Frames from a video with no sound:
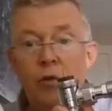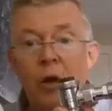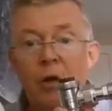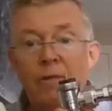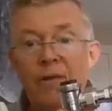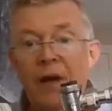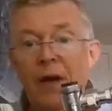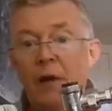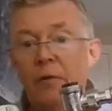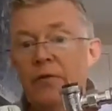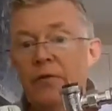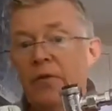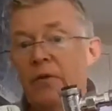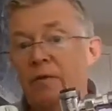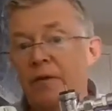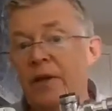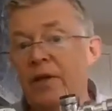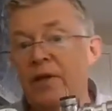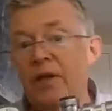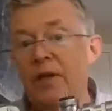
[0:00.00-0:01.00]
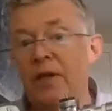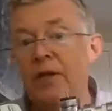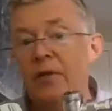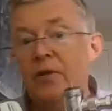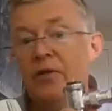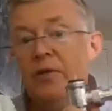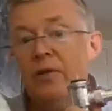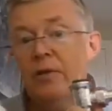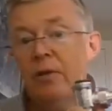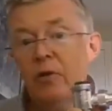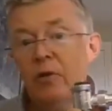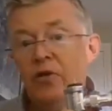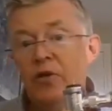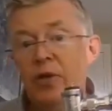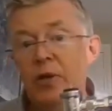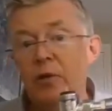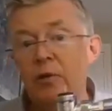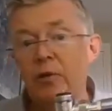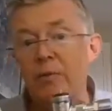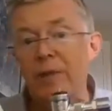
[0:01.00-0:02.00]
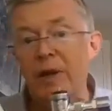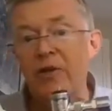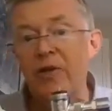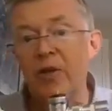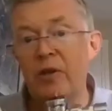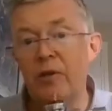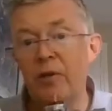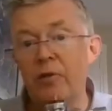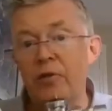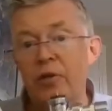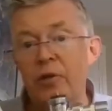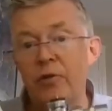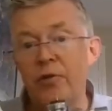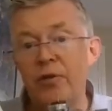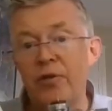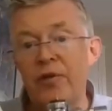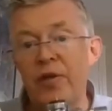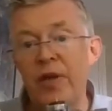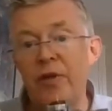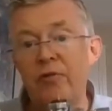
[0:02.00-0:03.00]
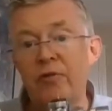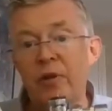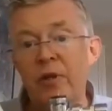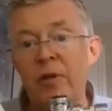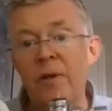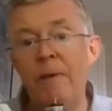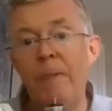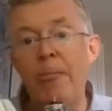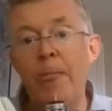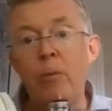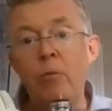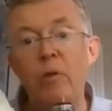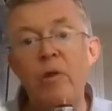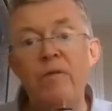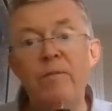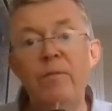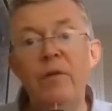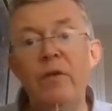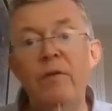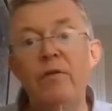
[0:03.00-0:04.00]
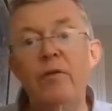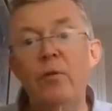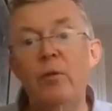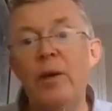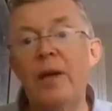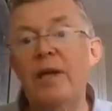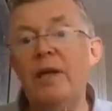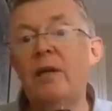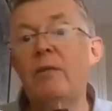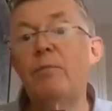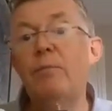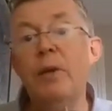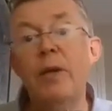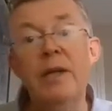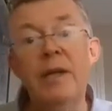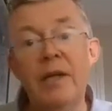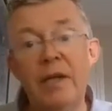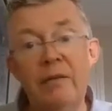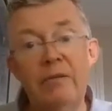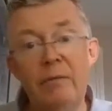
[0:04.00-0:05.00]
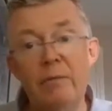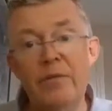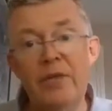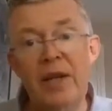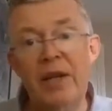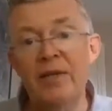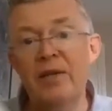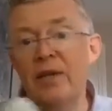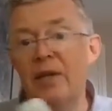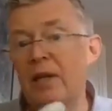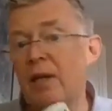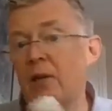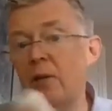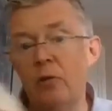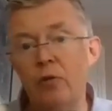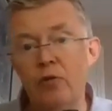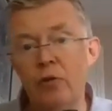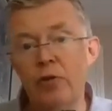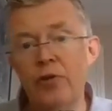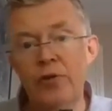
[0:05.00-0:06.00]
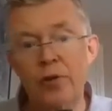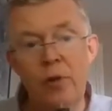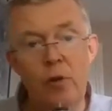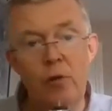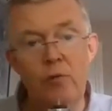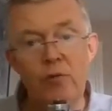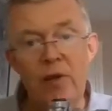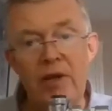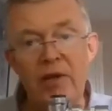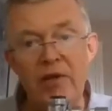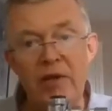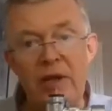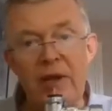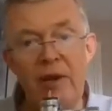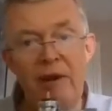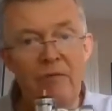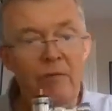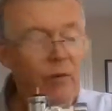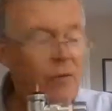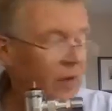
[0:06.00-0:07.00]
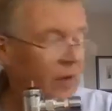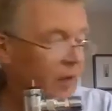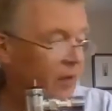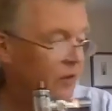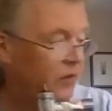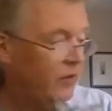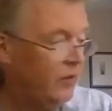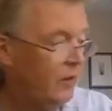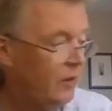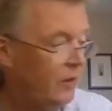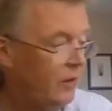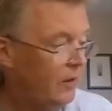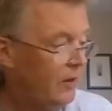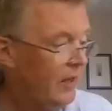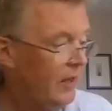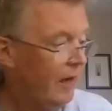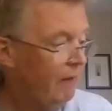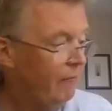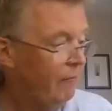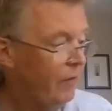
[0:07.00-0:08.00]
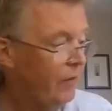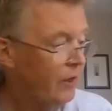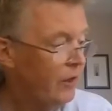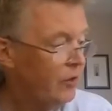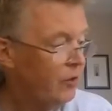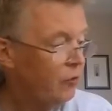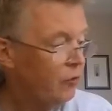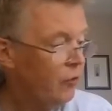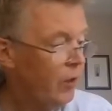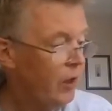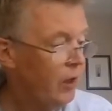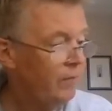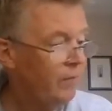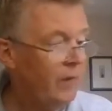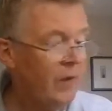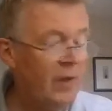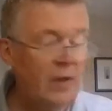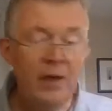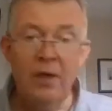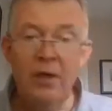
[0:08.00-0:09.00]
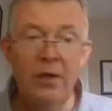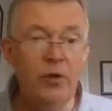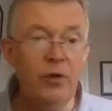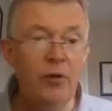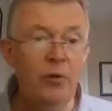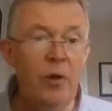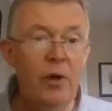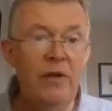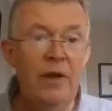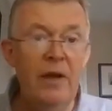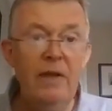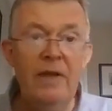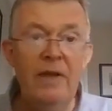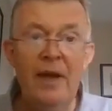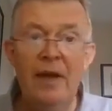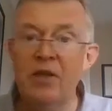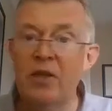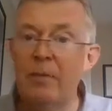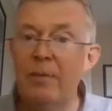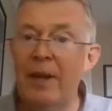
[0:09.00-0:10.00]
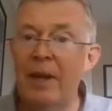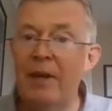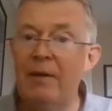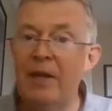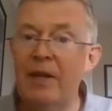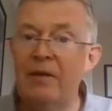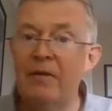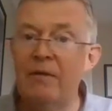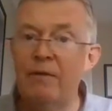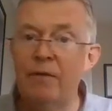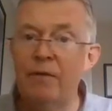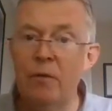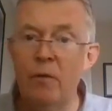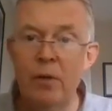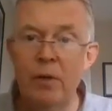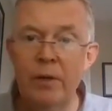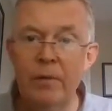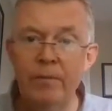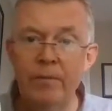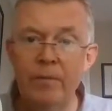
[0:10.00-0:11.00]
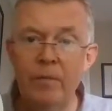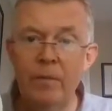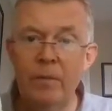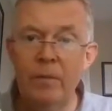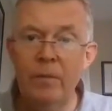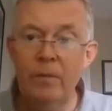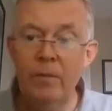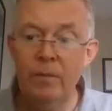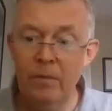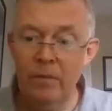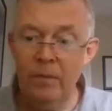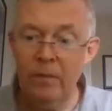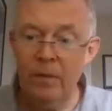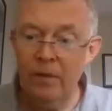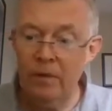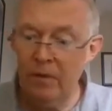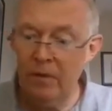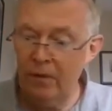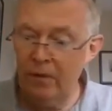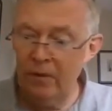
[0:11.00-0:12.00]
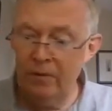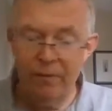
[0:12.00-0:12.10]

valves and fittings, lock shields, matching lock shields, etc. We've moved away completely from satin nickel across the whole range. Now everything is chrome. So I think that's about it for the